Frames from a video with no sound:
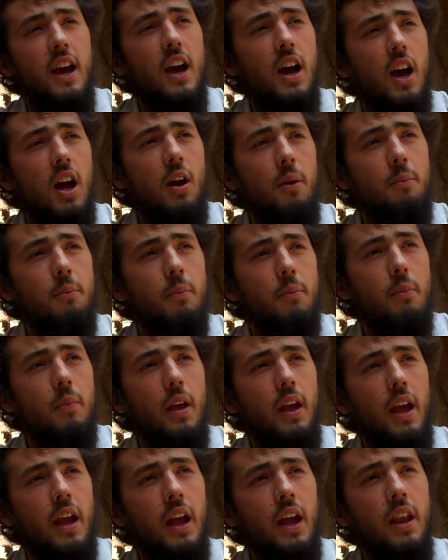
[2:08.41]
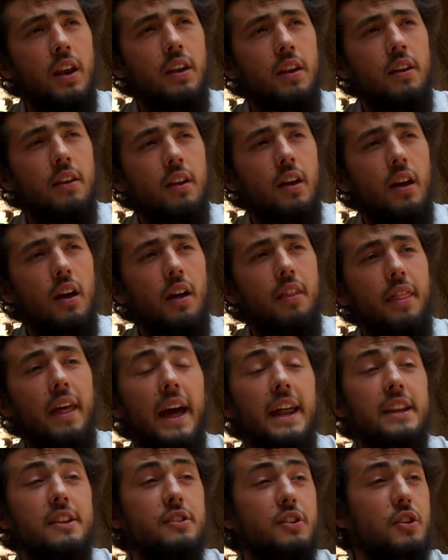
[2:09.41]
and
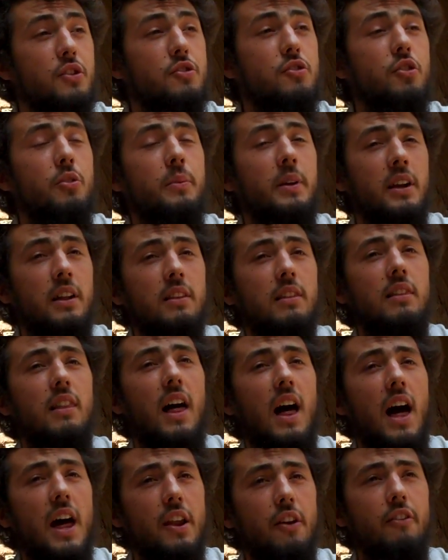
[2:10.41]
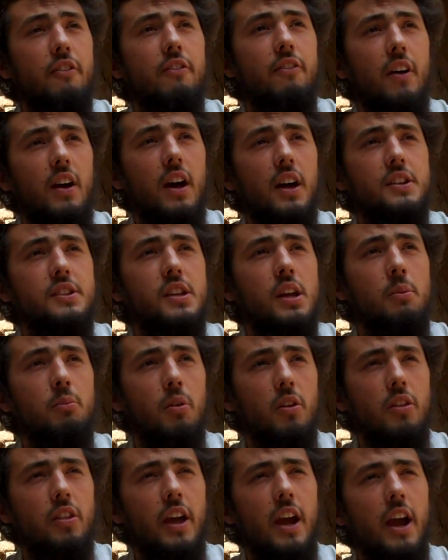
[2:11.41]
that is consuming a lot of
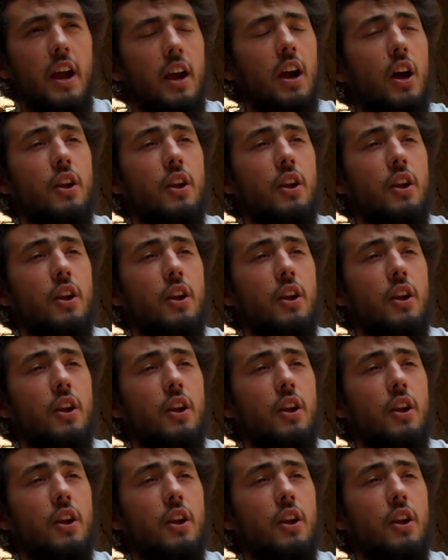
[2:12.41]
timber there.